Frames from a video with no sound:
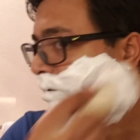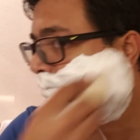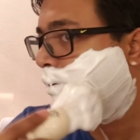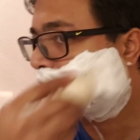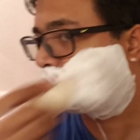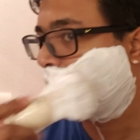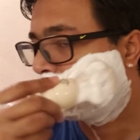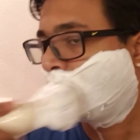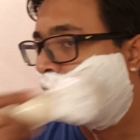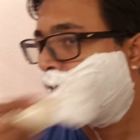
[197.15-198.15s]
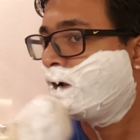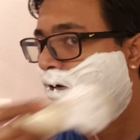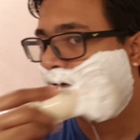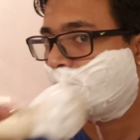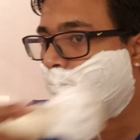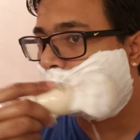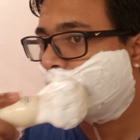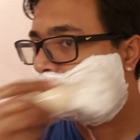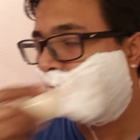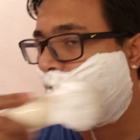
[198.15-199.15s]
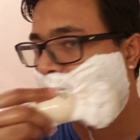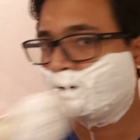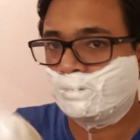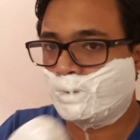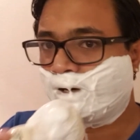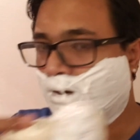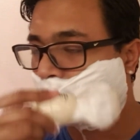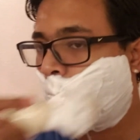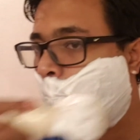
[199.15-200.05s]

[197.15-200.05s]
full tub more. I mean, why not?